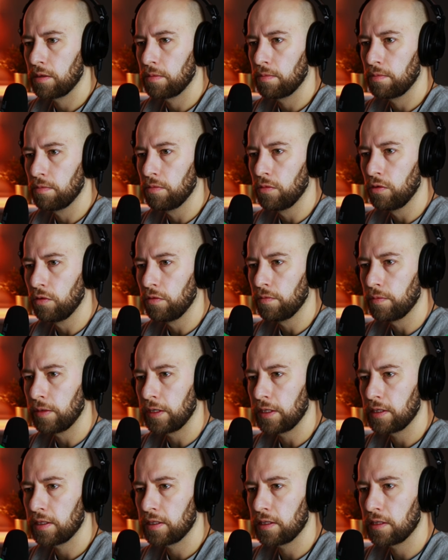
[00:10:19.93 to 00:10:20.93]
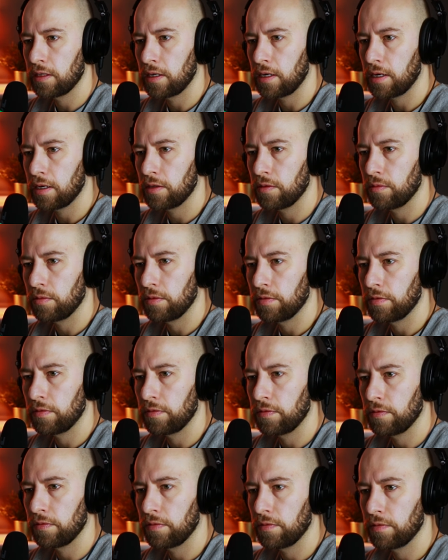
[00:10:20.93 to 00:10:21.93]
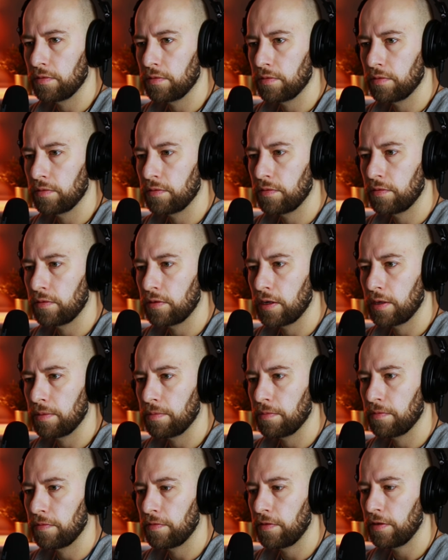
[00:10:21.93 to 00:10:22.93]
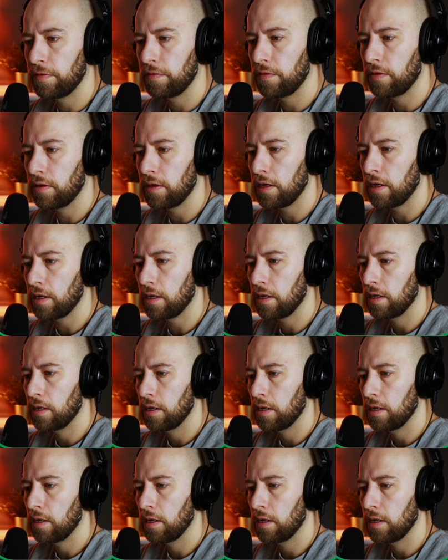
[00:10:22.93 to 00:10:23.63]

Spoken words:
The movement start with frame 50.